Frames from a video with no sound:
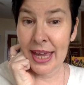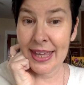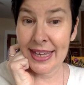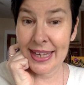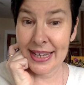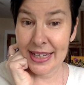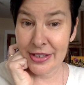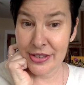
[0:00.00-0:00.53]

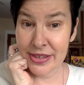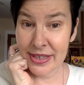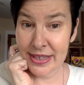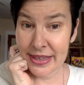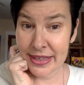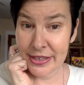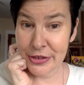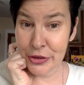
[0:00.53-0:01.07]
It is the
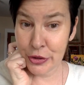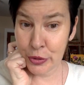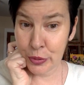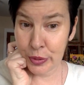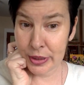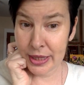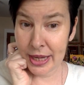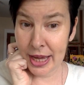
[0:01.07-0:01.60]

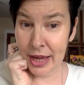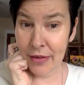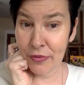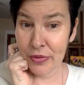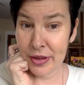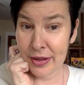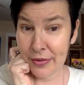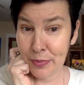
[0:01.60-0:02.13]
story of
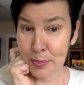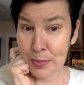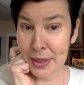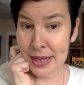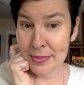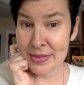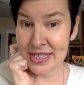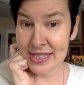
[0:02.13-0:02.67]
the
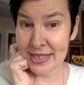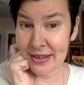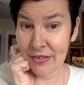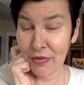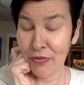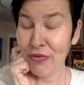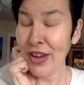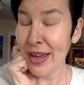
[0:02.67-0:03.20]

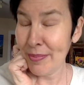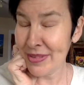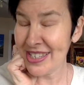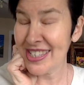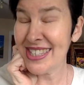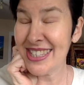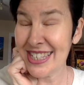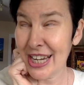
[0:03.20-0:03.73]
famous
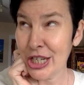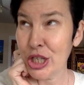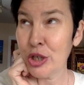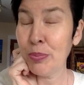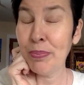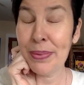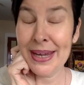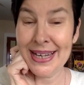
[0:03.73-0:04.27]
Dutch
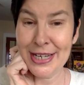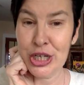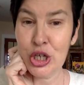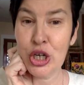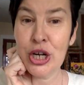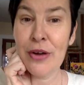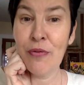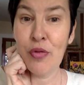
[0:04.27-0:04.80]

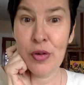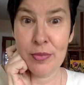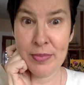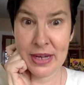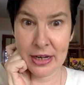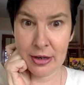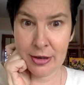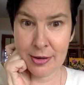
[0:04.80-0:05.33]
painter
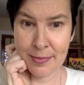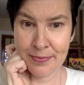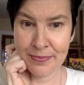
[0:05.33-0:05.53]
Vermeer.